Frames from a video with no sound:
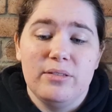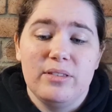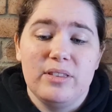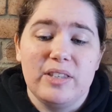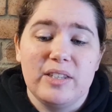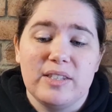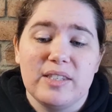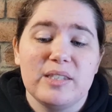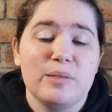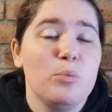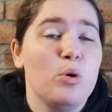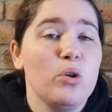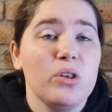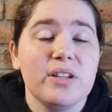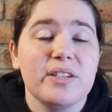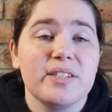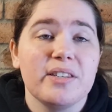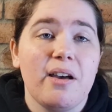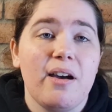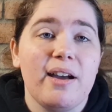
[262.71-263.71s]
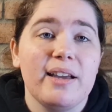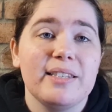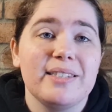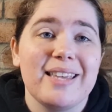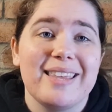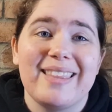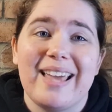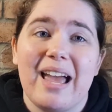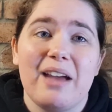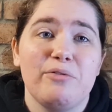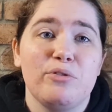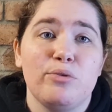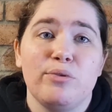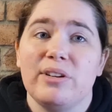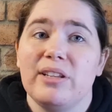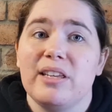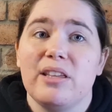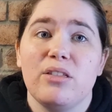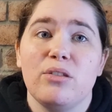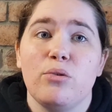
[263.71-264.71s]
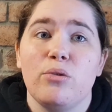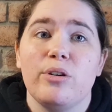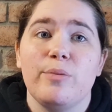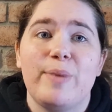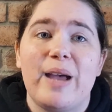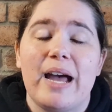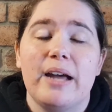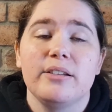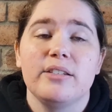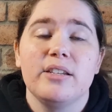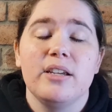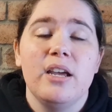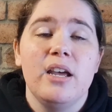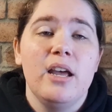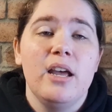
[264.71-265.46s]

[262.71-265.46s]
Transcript: this smaller size and they haven't really thought about